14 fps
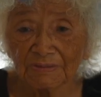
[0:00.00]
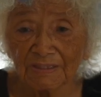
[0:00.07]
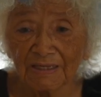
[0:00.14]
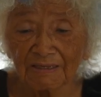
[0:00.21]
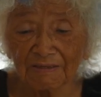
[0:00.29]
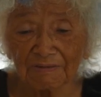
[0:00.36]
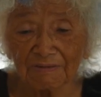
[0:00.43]

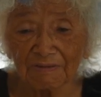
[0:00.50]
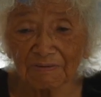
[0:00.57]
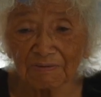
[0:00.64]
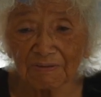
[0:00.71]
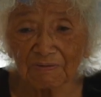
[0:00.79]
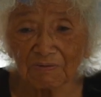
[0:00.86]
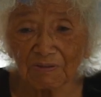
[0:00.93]

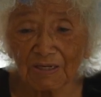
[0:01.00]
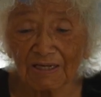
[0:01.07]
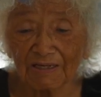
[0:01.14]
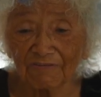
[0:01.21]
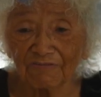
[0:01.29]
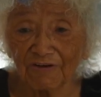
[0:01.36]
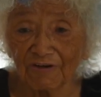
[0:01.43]
They were like
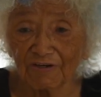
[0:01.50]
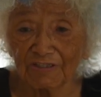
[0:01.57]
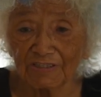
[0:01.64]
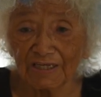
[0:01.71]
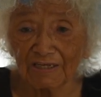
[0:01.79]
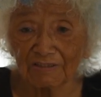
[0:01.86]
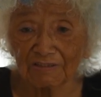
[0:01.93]
a fairy
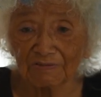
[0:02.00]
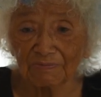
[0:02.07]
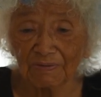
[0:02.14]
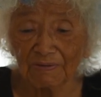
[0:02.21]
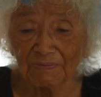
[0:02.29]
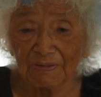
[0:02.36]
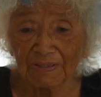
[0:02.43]
tale to
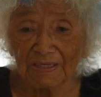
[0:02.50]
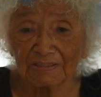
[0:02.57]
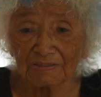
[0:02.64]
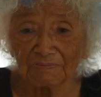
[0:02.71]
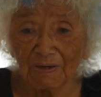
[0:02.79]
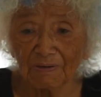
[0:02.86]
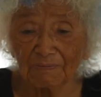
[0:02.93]
me
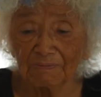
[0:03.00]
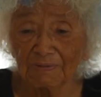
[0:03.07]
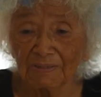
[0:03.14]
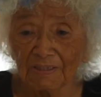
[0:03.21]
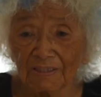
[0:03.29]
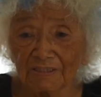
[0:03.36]
because Mom